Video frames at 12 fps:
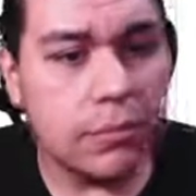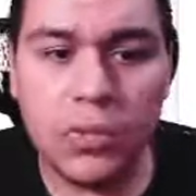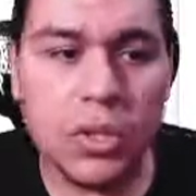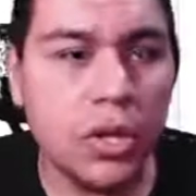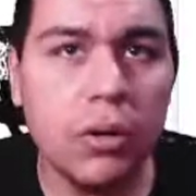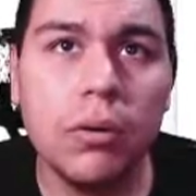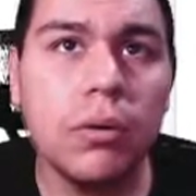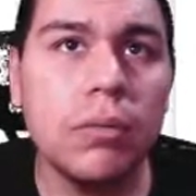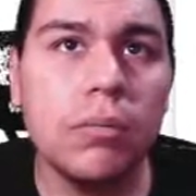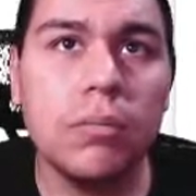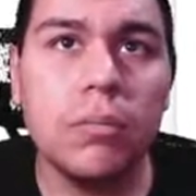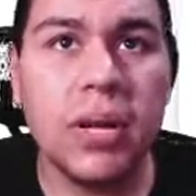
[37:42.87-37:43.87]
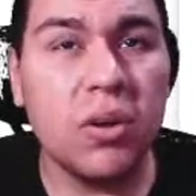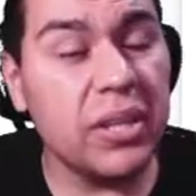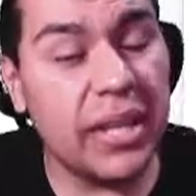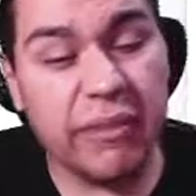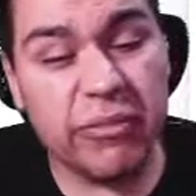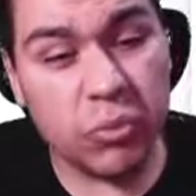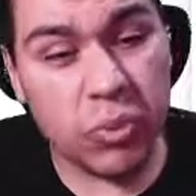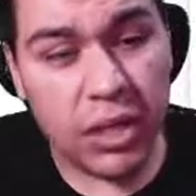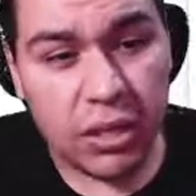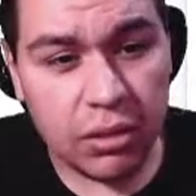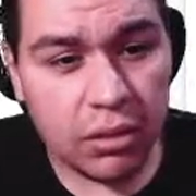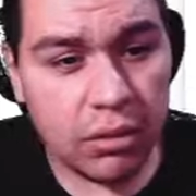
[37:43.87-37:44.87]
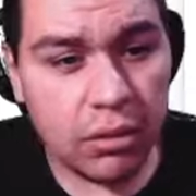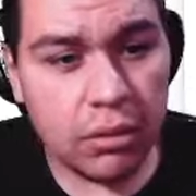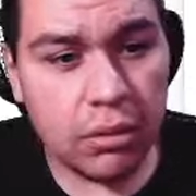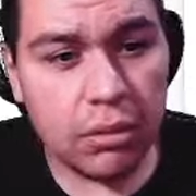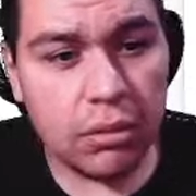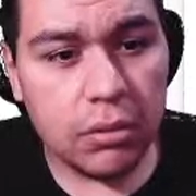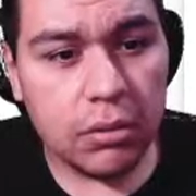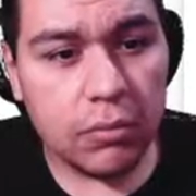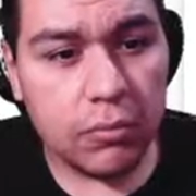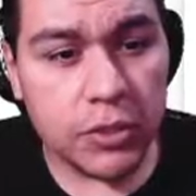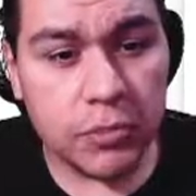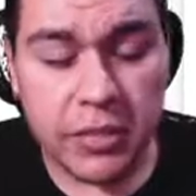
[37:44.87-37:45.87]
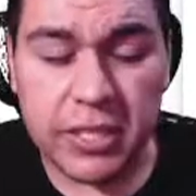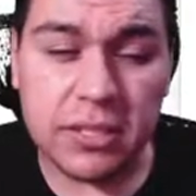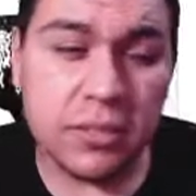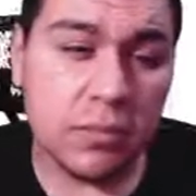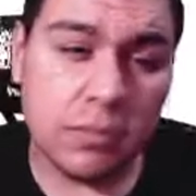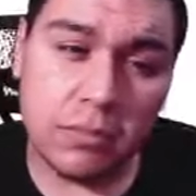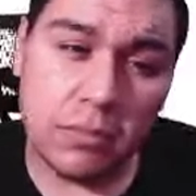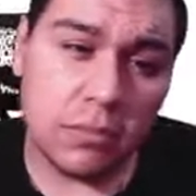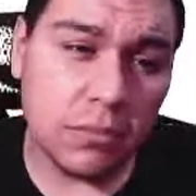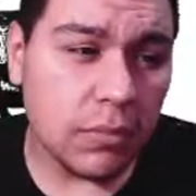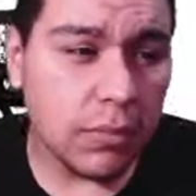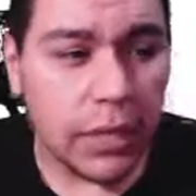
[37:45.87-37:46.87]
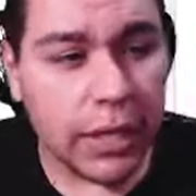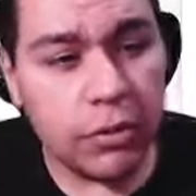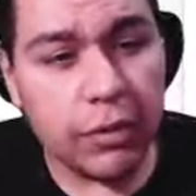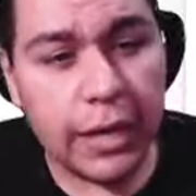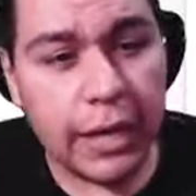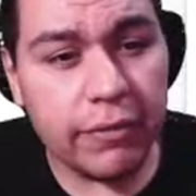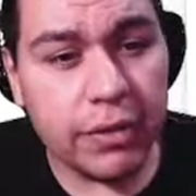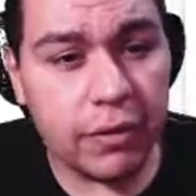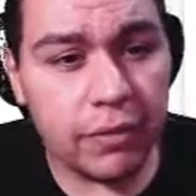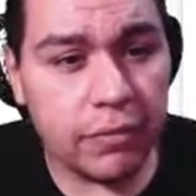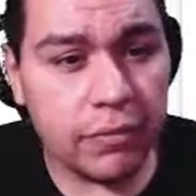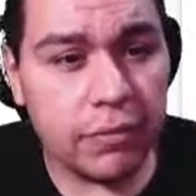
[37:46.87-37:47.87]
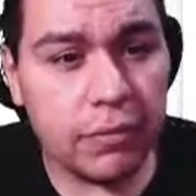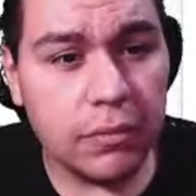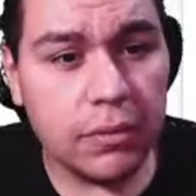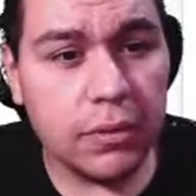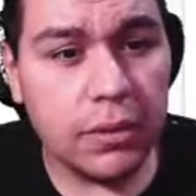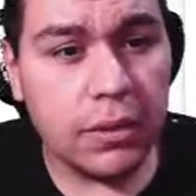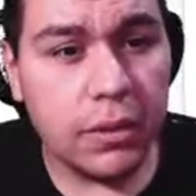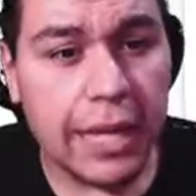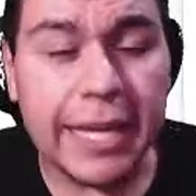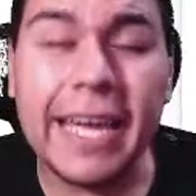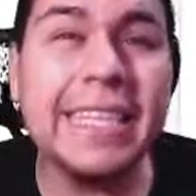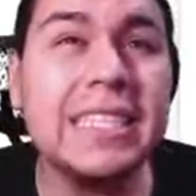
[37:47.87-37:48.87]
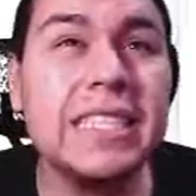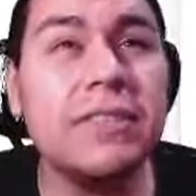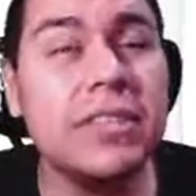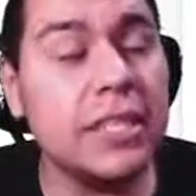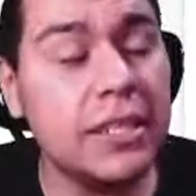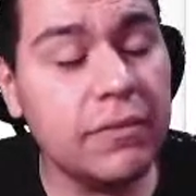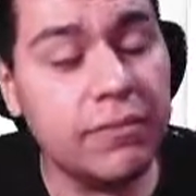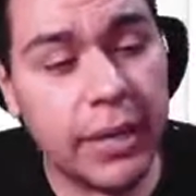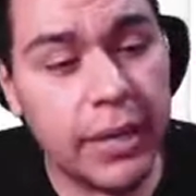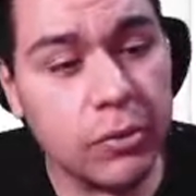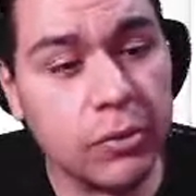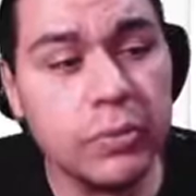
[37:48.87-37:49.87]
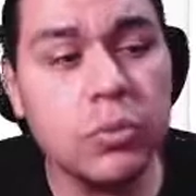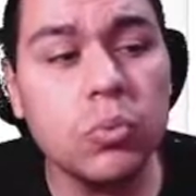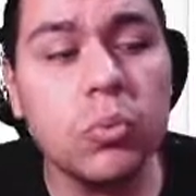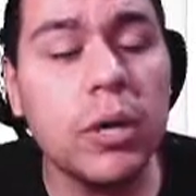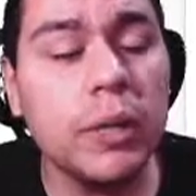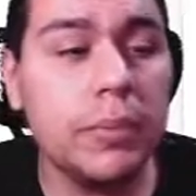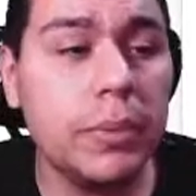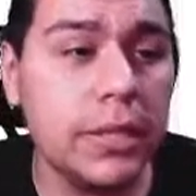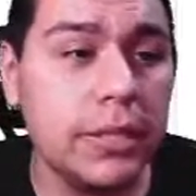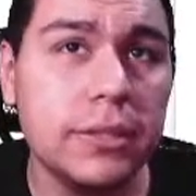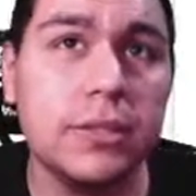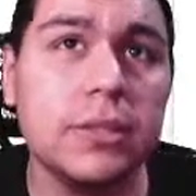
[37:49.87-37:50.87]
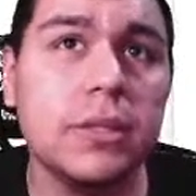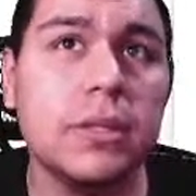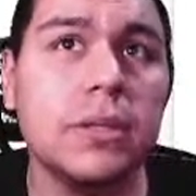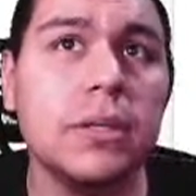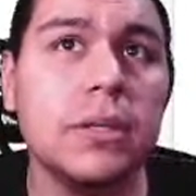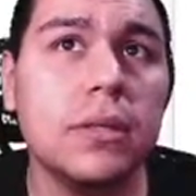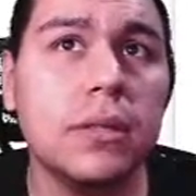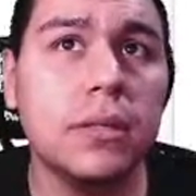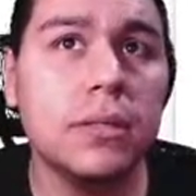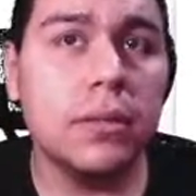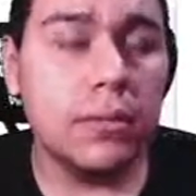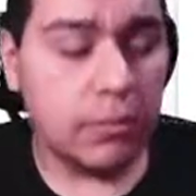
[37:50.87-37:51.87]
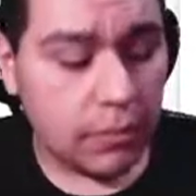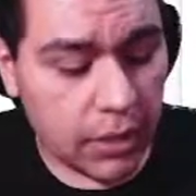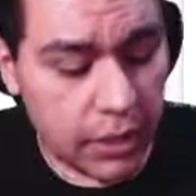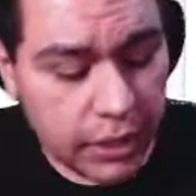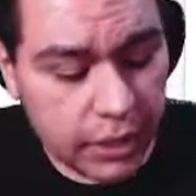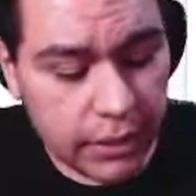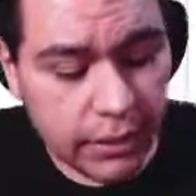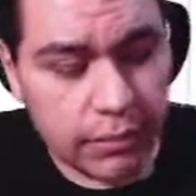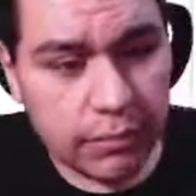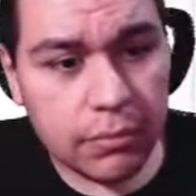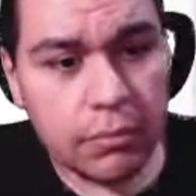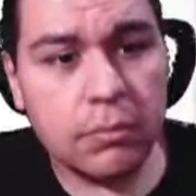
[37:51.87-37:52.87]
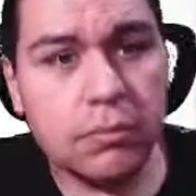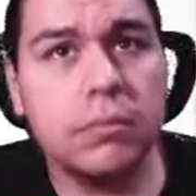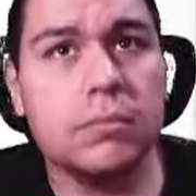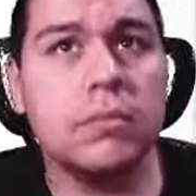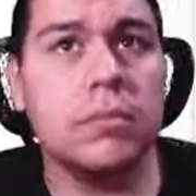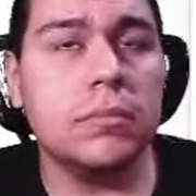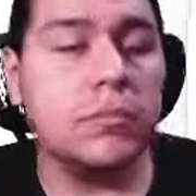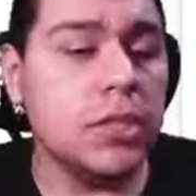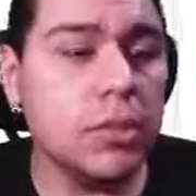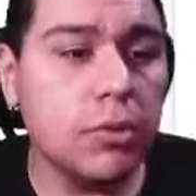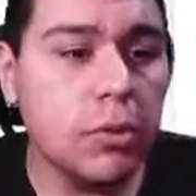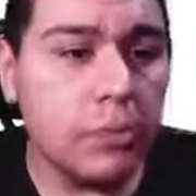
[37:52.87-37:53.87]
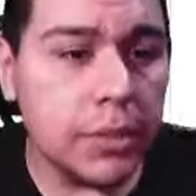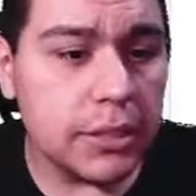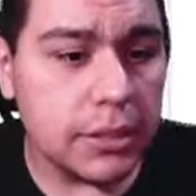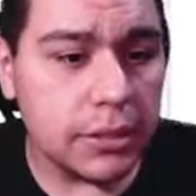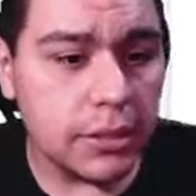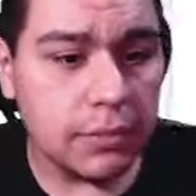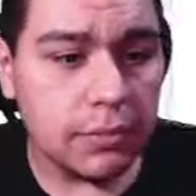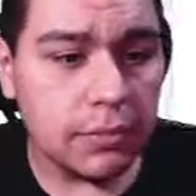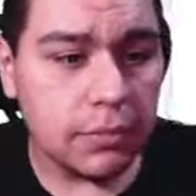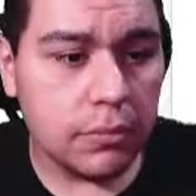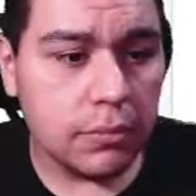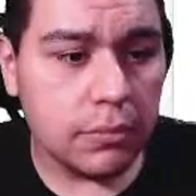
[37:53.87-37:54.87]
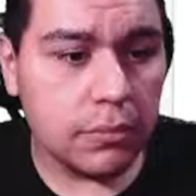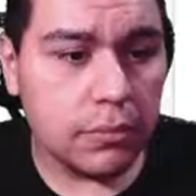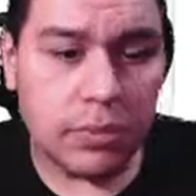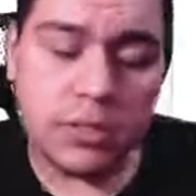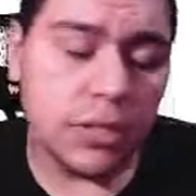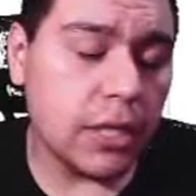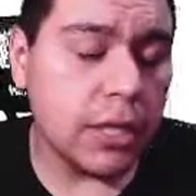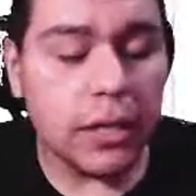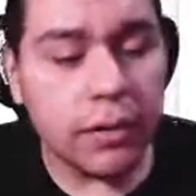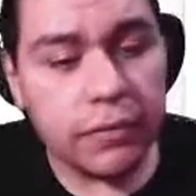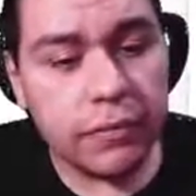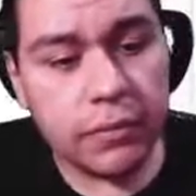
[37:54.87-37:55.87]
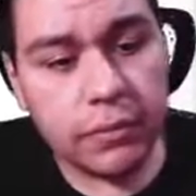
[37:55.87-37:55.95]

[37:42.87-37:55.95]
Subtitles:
No, I only have 3, which means I don't have enough. I can't even give my groups 1 piece. They get 0 pieces. There's not enough.